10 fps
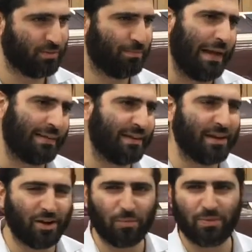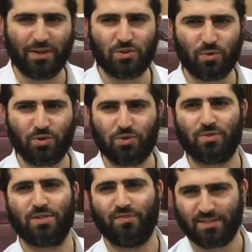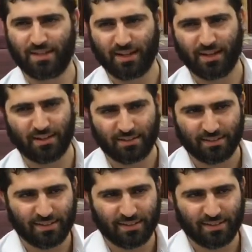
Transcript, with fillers: Back then, airplanes weren't so sophisticated.